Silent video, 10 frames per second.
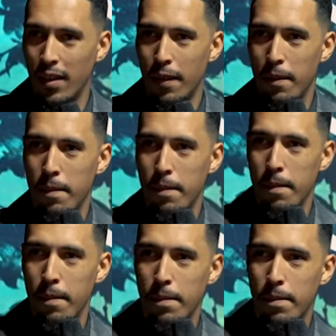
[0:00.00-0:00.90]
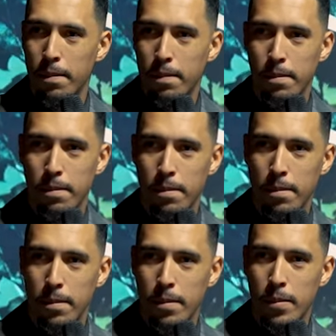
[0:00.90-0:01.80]

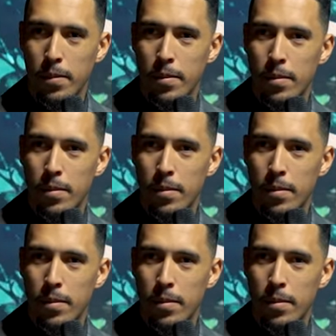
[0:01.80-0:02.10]
No one is speaking in this clip.